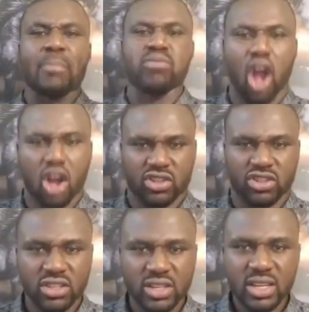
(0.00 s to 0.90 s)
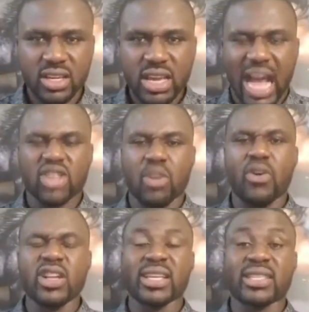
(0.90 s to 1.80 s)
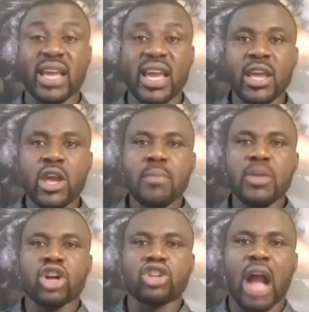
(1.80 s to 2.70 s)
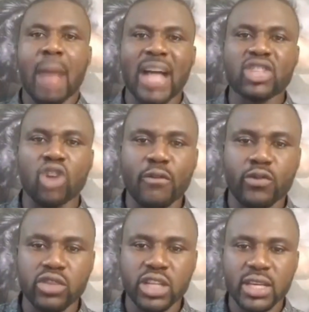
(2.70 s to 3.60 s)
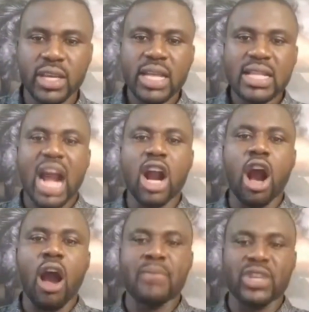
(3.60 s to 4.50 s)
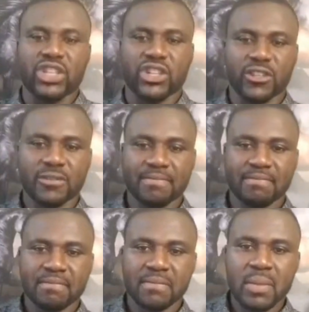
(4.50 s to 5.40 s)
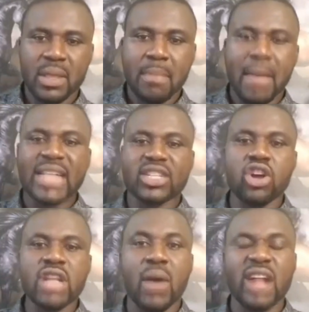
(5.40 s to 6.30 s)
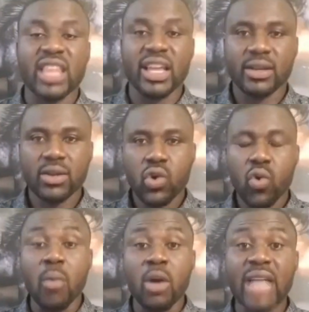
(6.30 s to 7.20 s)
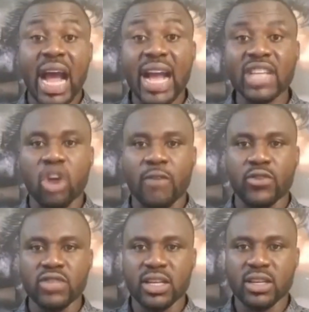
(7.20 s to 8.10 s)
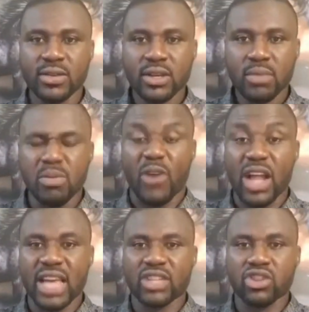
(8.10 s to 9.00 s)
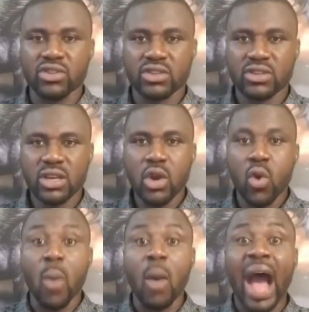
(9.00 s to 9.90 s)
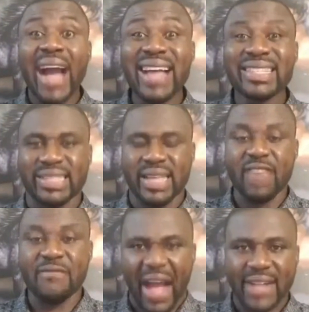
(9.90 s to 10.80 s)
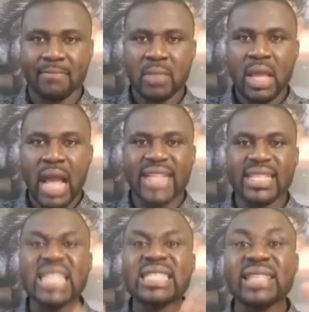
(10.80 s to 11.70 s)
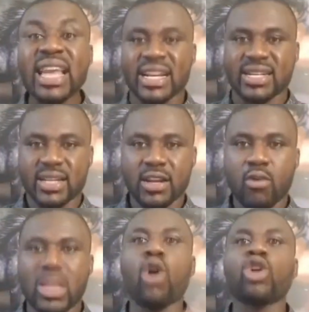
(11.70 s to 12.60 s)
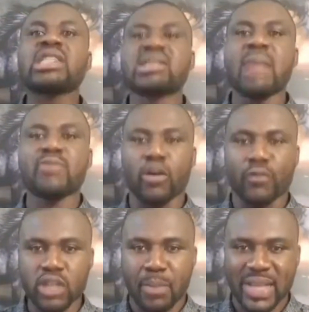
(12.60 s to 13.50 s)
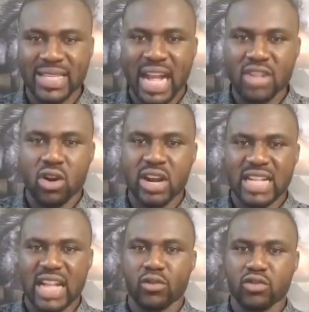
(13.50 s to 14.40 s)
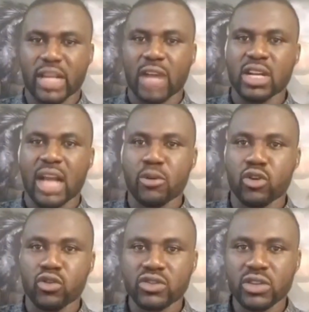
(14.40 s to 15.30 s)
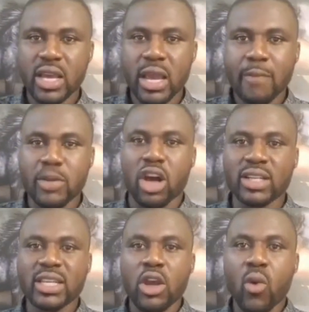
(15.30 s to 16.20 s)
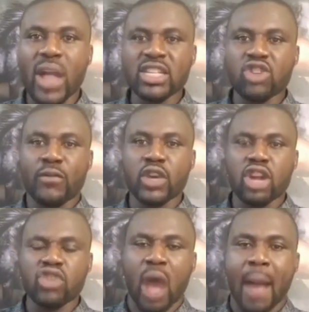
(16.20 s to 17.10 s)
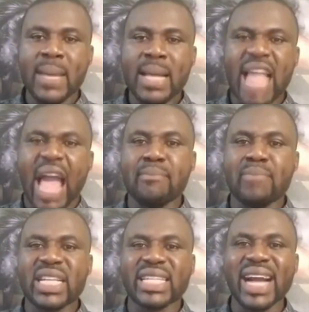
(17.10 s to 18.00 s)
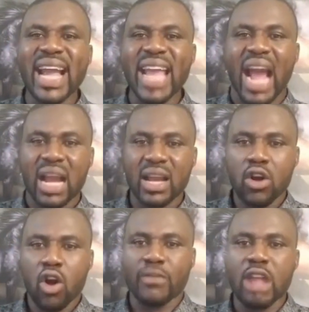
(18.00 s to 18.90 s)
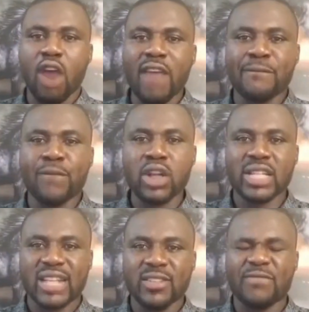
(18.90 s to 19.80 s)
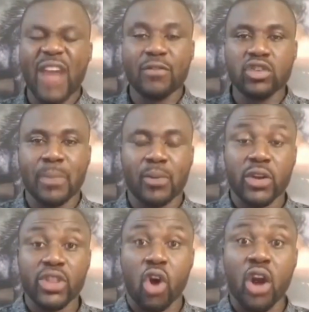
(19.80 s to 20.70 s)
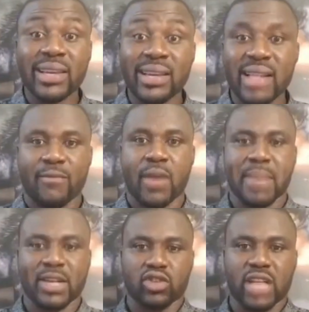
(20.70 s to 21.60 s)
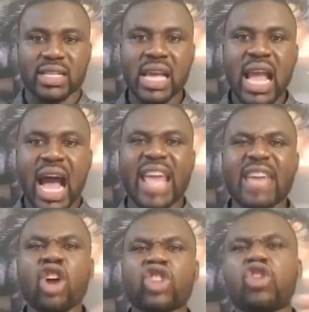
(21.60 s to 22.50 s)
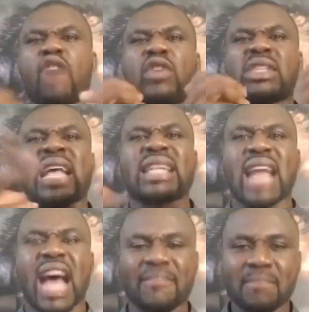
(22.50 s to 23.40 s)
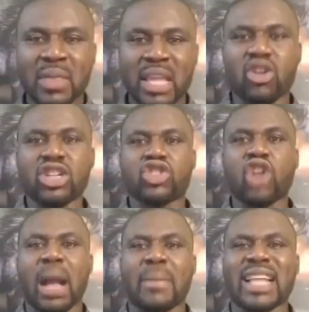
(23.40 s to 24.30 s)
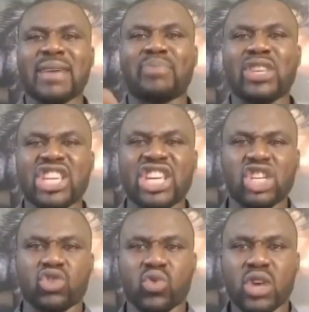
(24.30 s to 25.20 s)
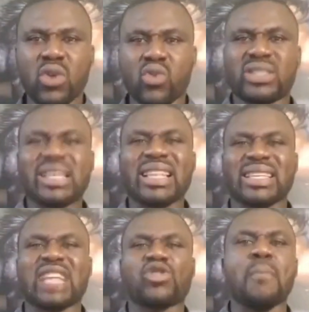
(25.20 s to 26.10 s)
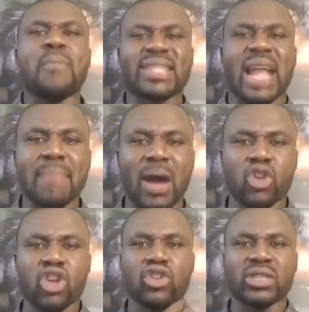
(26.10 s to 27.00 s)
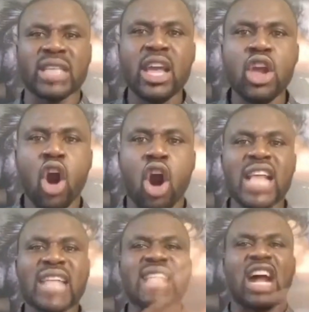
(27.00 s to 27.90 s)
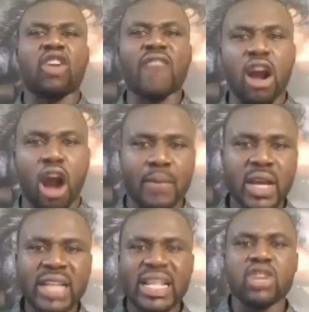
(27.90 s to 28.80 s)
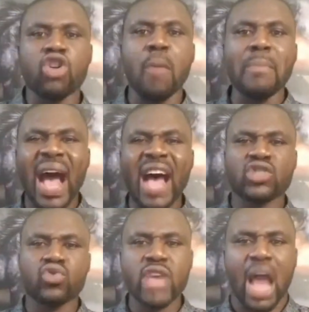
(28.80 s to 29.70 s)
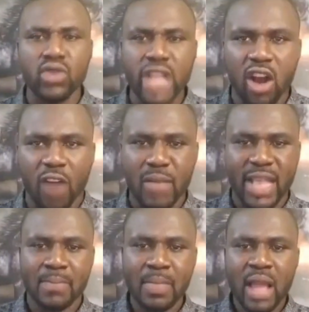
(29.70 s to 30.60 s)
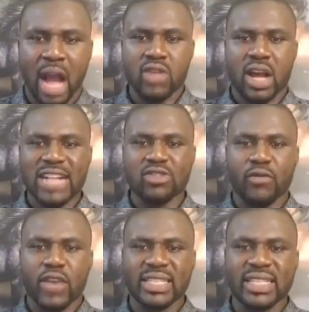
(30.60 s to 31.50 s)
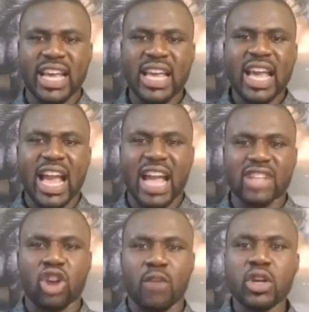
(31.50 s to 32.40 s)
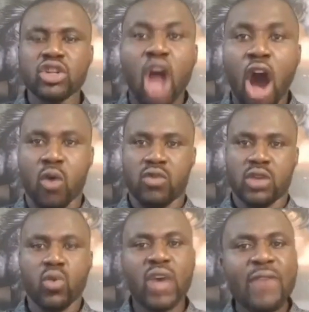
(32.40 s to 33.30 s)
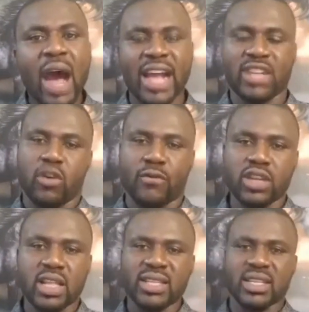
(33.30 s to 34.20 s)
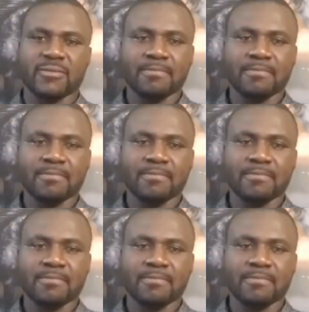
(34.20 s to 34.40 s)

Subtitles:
blood. And suppose they say, me not talk about John Fundi. Now rubbish. My turn on one thing. We must arrest John Fundi before elections. We must arrest him. In fact, I still think when I will declare John Fundi personal non-grata for Southern Cameroons. Because when the John Fundi don't do him, now a betrayer of the over 4,500 people they don't kill him from Bazonians. And he go talk for Santa, he go to talk about that Pini issue. We see and listen to some better man. Oh no, say all that in a cover up. Then the romance we are on the government. And I can't talk for say John. No, we got to arrest John Fundi. Listen,